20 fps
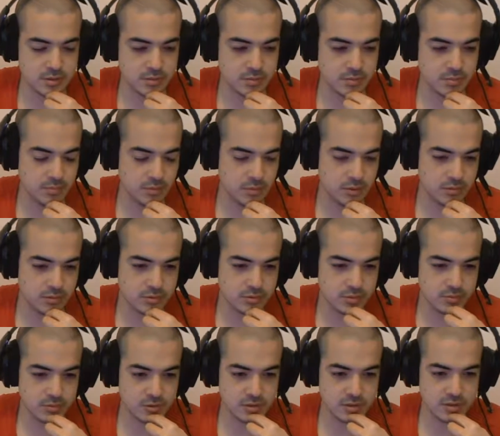me or
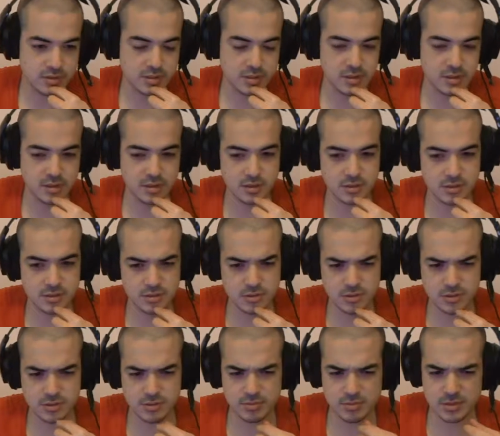someone else can answer.
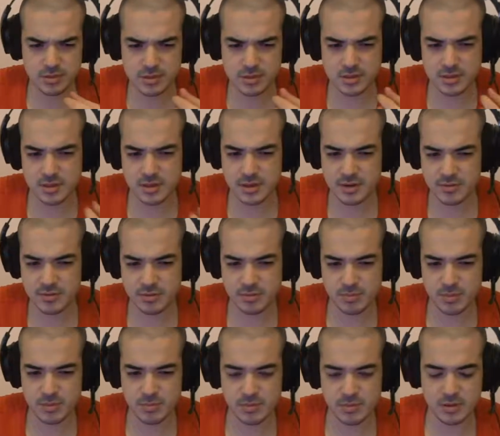Also, it doesn't have to
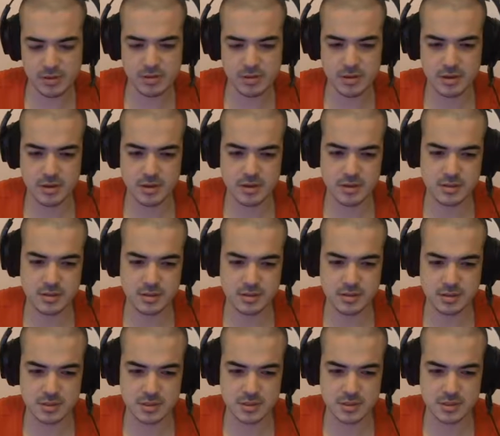be me that
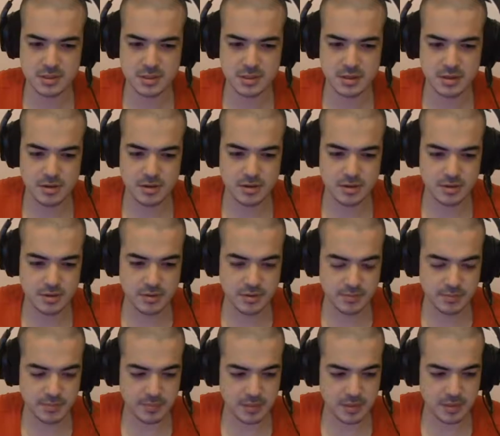answers.
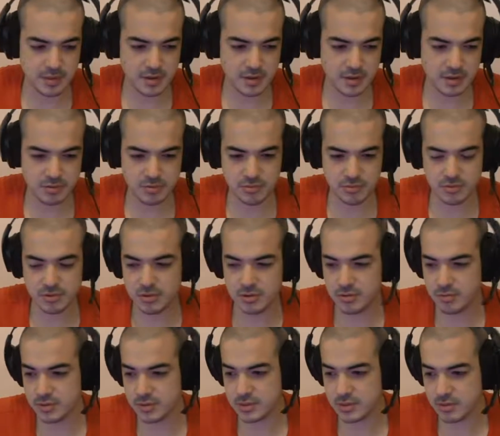I don't
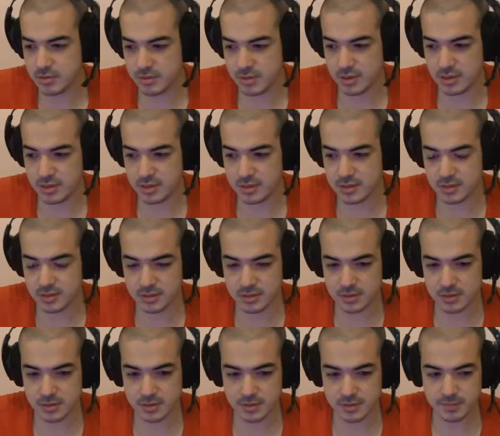always know the
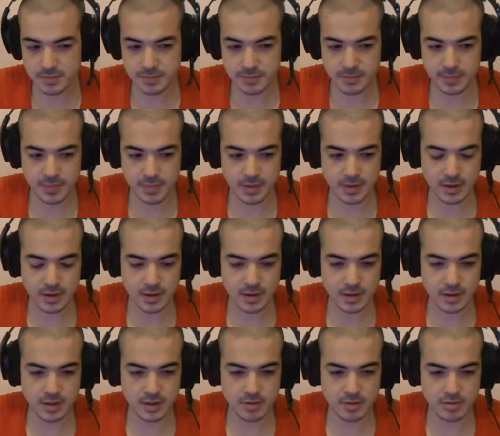answer.
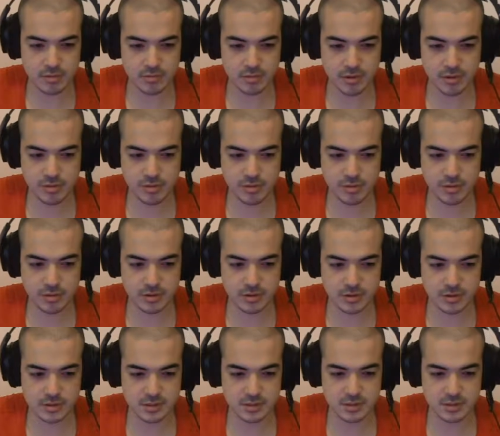And the great thing is,